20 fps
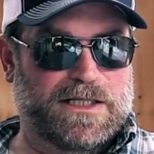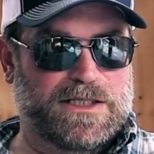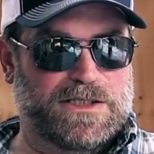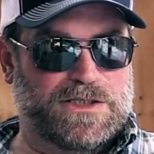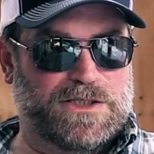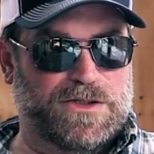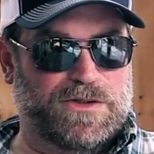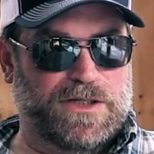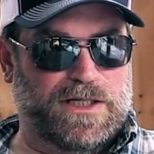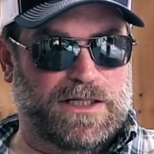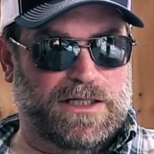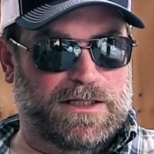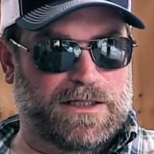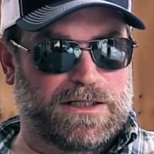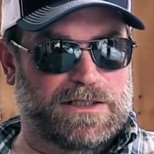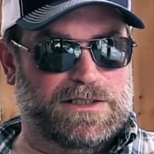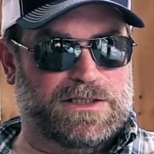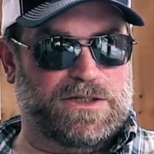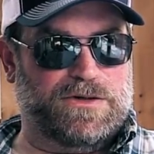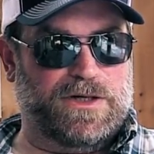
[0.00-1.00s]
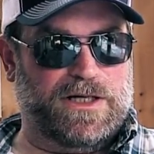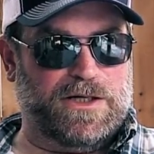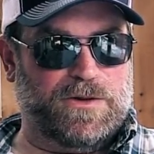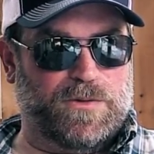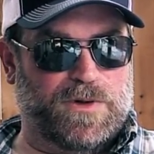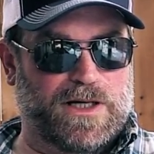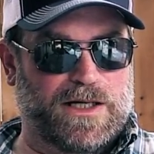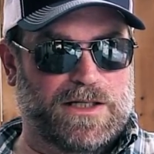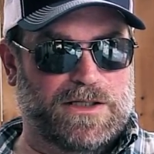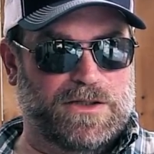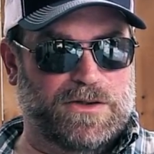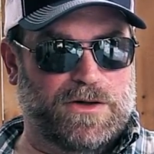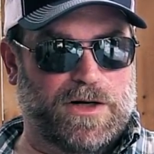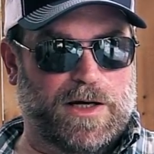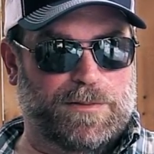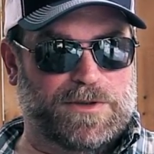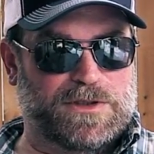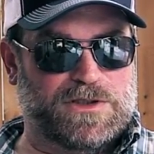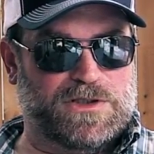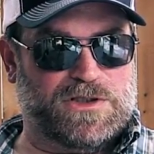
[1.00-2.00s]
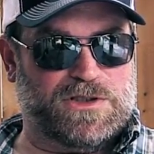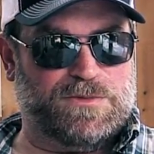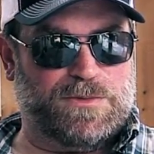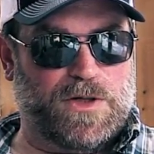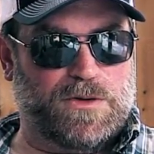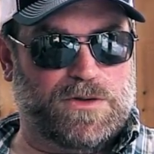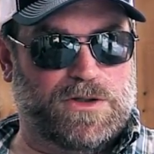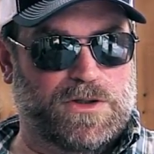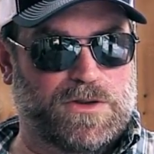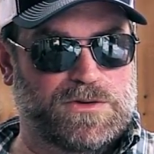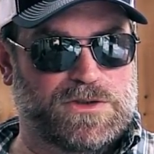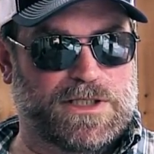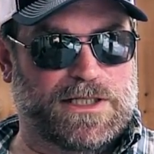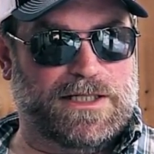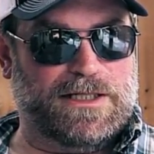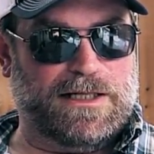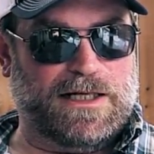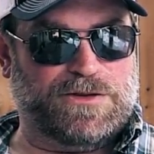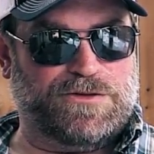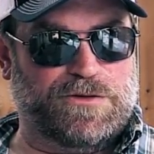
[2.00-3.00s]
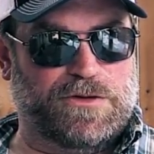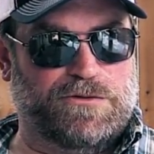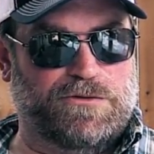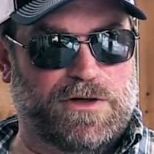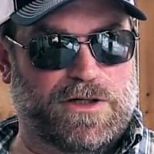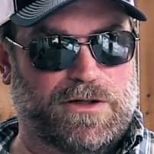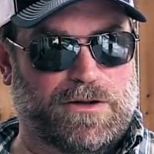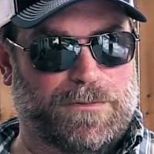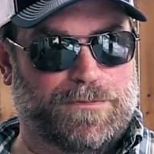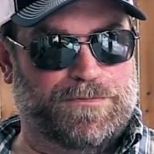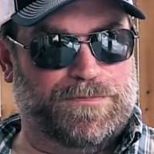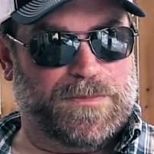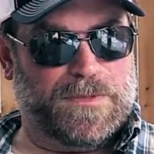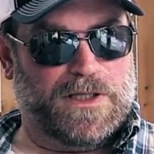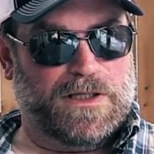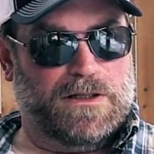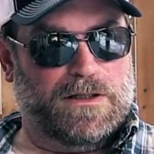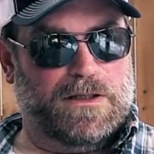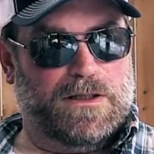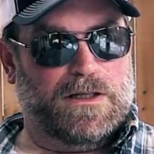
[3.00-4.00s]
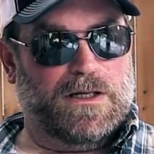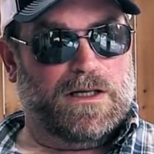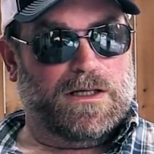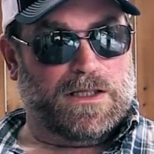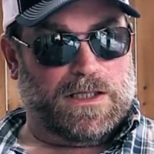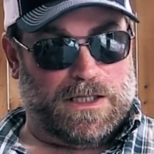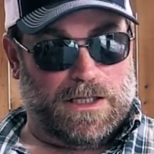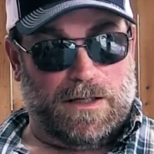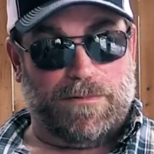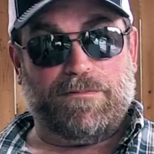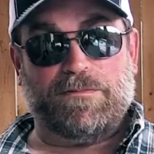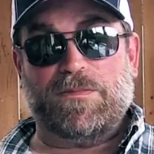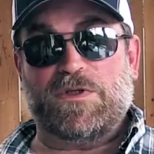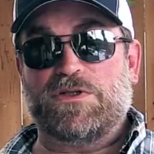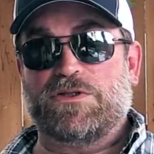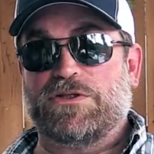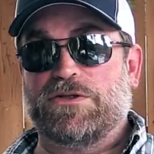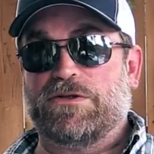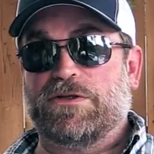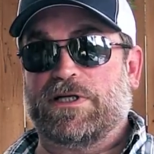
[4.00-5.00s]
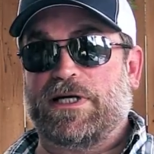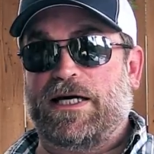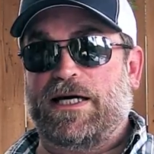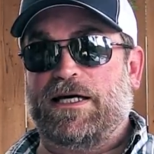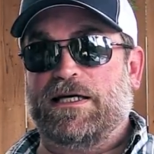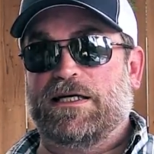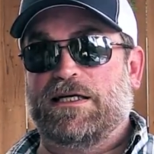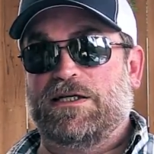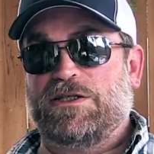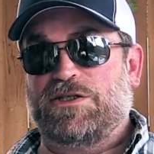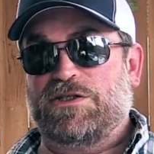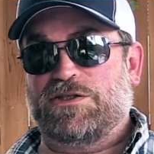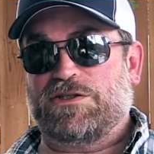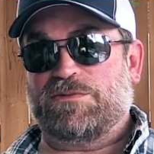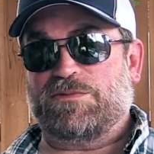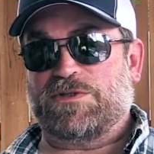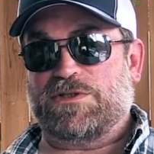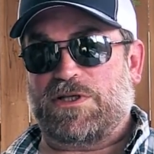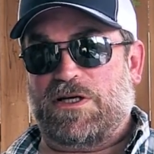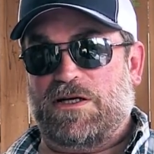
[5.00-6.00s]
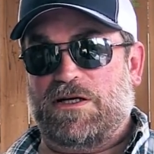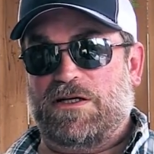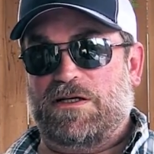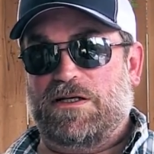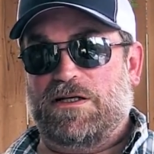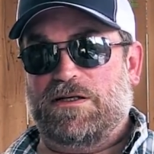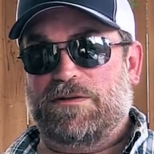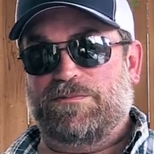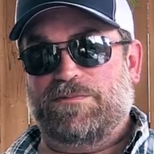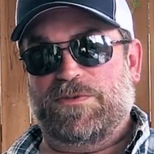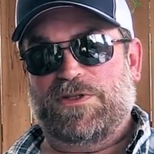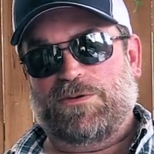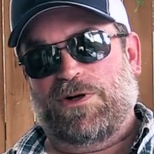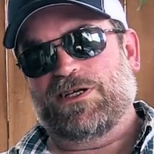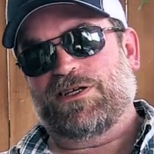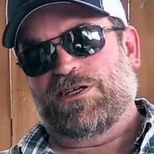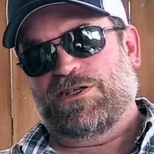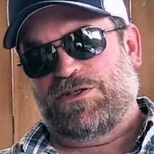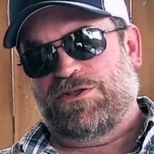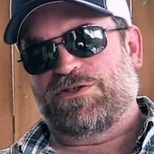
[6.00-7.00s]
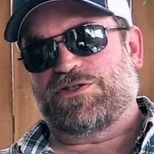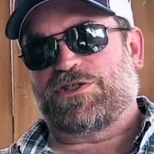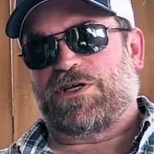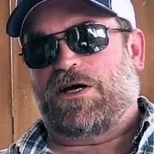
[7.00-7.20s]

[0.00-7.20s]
Is there any way you're able to smoke using an electric grill? Yep, you sure can. Get you some you can use